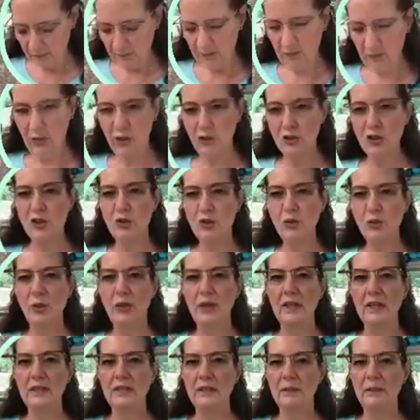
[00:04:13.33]
You just want
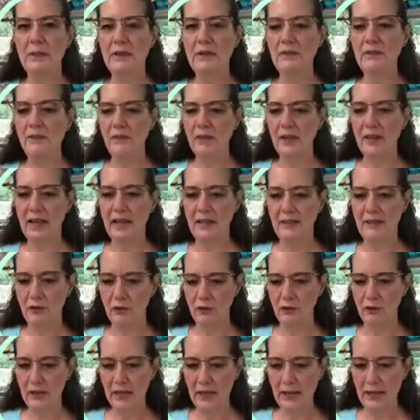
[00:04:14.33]
it to be flat,
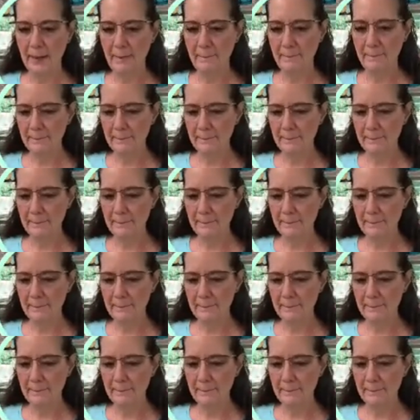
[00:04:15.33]
okay?